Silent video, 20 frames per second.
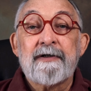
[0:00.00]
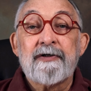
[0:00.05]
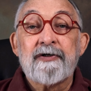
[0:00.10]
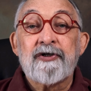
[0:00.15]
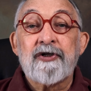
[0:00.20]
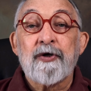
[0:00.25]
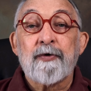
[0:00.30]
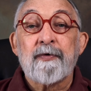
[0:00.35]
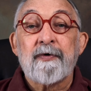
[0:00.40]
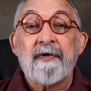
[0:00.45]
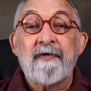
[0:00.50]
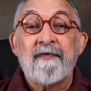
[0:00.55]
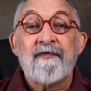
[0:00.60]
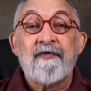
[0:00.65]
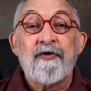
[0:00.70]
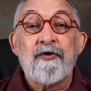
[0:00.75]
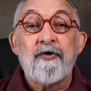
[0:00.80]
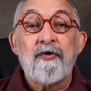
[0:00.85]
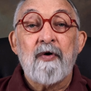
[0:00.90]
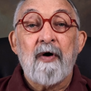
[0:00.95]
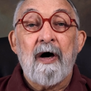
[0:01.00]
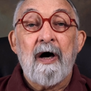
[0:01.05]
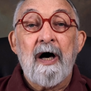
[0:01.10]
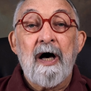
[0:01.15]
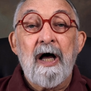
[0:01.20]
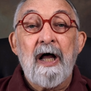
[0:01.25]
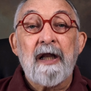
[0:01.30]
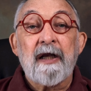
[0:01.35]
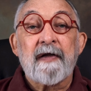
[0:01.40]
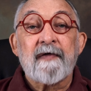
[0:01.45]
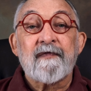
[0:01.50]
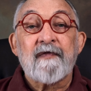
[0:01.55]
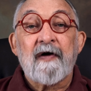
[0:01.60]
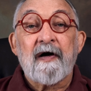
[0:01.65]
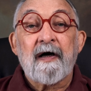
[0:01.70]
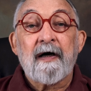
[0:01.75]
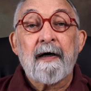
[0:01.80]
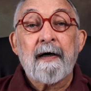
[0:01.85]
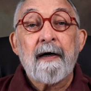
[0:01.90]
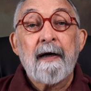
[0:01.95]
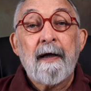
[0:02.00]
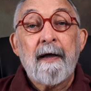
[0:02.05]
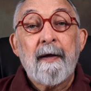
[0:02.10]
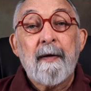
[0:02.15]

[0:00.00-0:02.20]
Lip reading: to review all of our